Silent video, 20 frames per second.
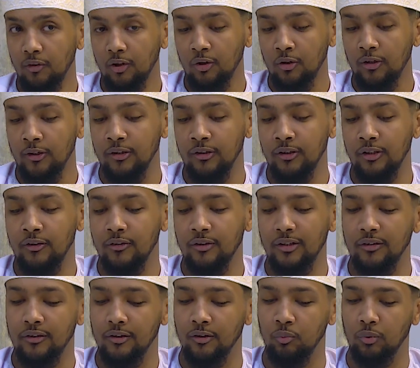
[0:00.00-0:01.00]
in these
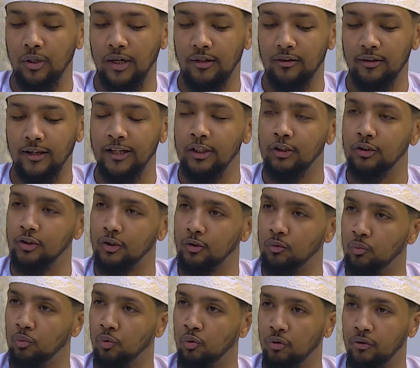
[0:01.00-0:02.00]
cities we had ancient
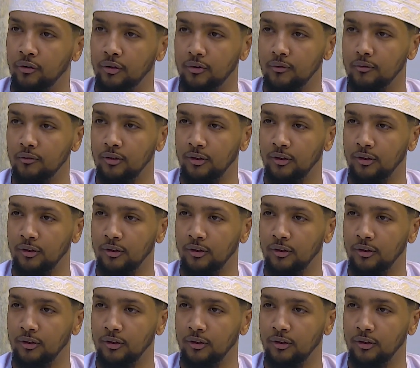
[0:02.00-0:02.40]
walls.